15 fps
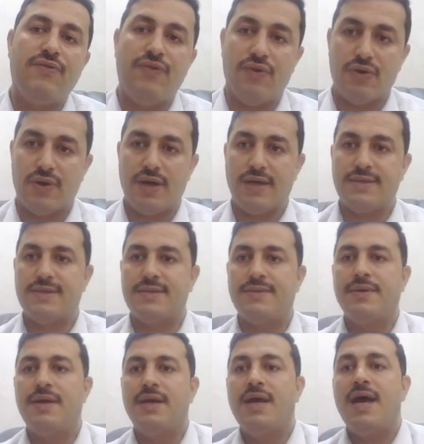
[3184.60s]

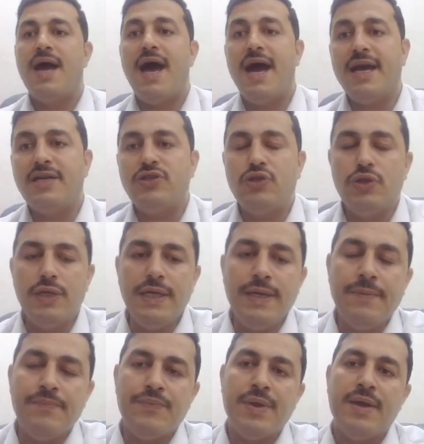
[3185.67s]
focus.
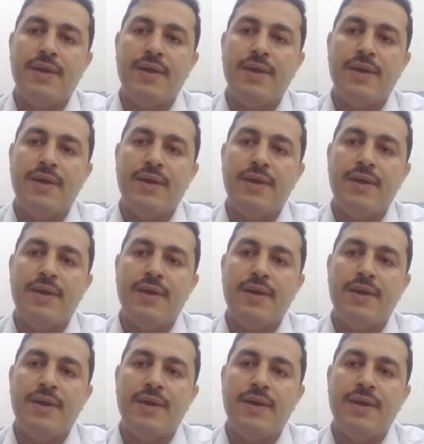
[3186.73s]
Actually,